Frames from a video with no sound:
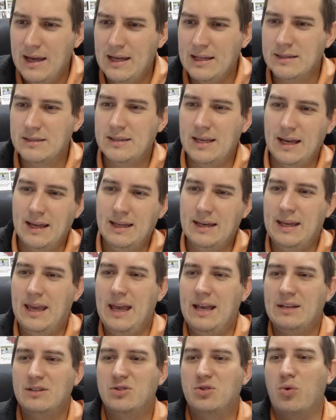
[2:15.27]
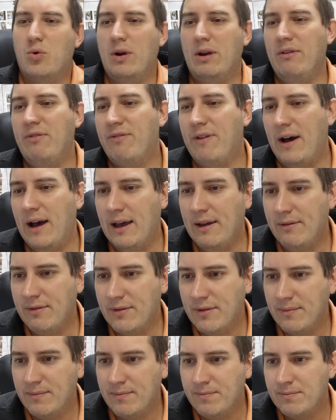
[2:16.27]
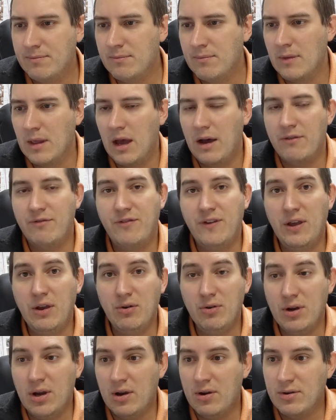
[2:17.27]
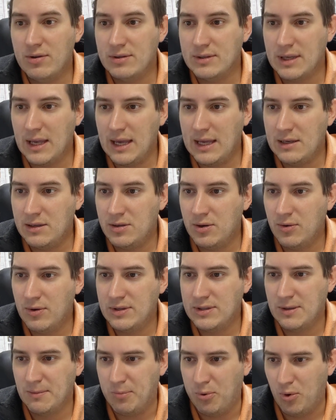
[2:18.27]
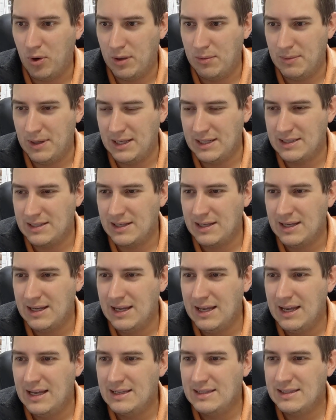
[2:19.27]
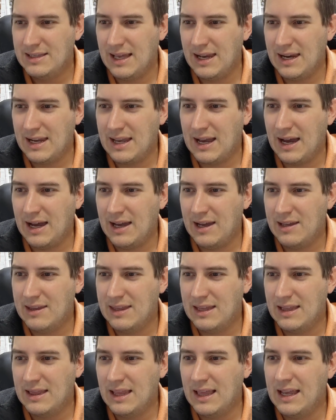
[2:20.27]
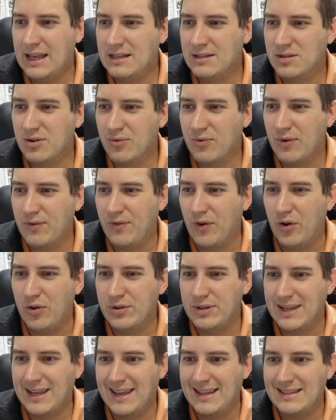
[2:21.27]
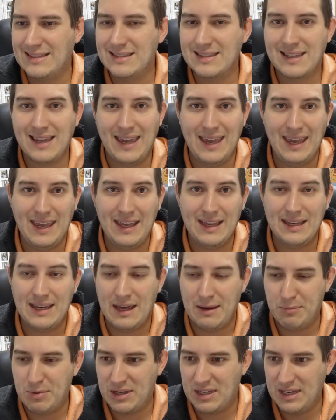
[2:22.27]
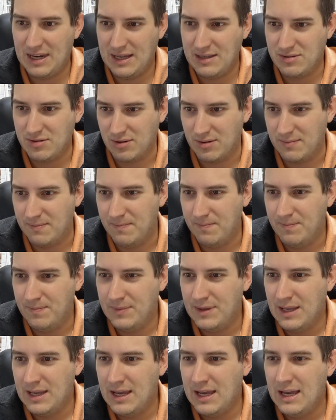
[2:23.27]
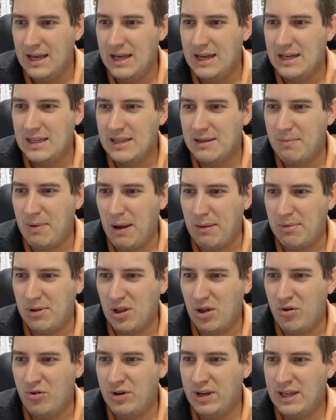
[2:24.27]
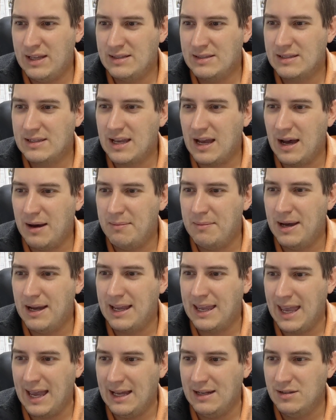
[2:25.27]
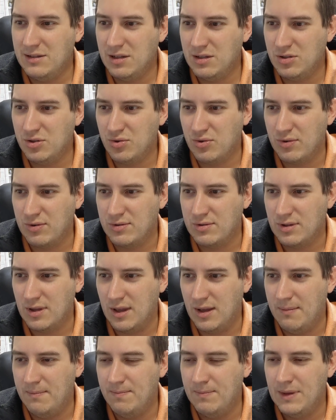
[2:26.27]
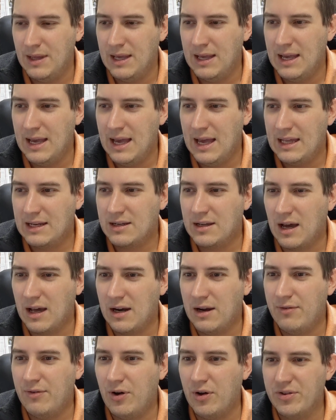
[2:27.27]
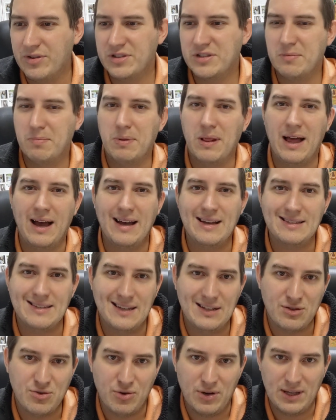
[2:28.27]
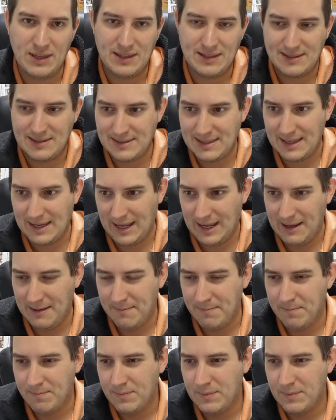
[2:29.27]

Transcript: In 2 Kings 25, a few years into his appointment, Zedekiah then leads a revolt against King Nebuchadnezzar. The Babylonians come again to Jerusalem and cut off all the supplies entering the city.